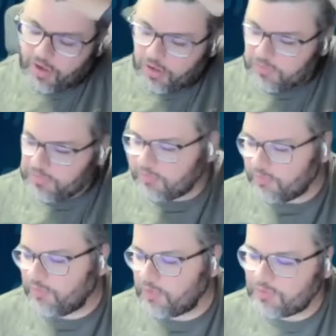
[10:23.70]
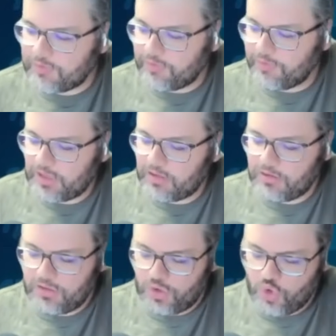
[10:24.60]
all of these refreshes are needed?
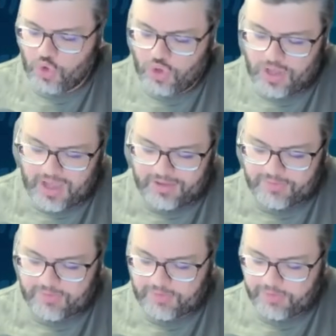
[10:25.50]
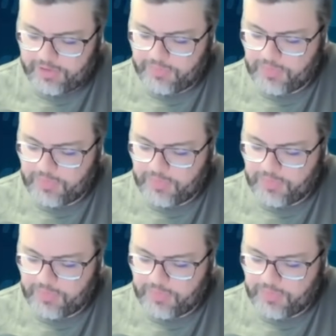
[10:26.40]
Not necessarily,